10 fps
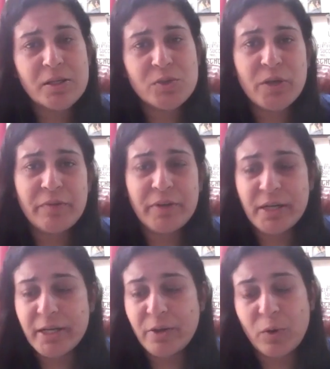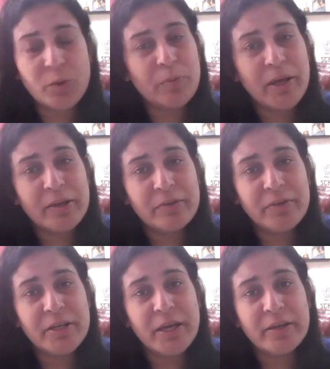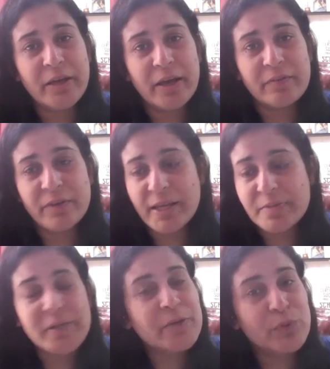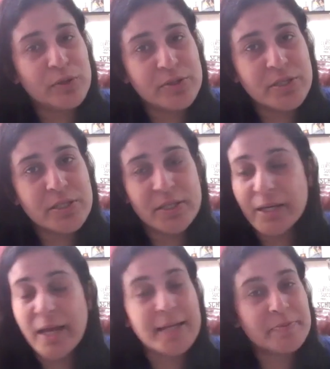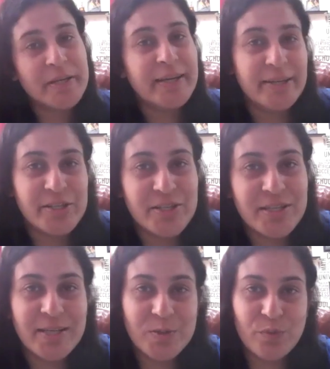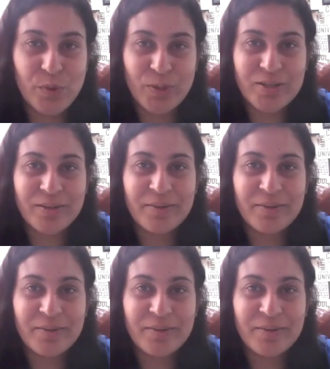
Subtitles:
So definitely, autobiography can have as many versions and as many editions as you want,